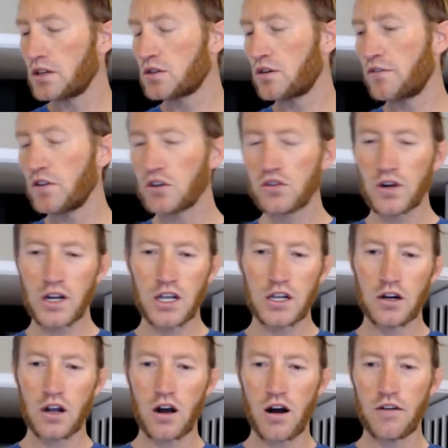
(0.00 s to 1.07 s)
So if you're drinking your
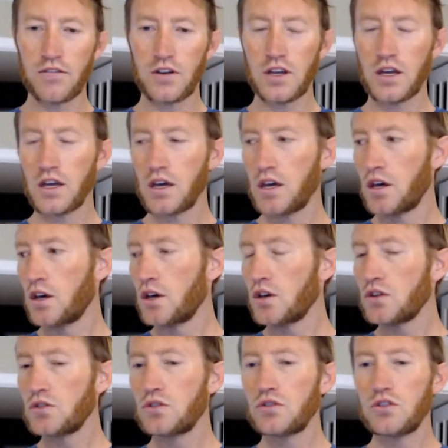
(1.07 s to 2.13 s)
coffee
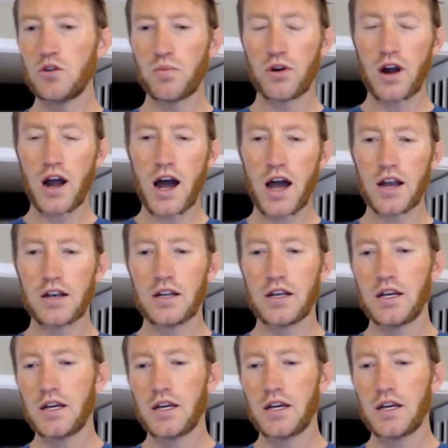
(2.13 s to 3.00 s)
super hot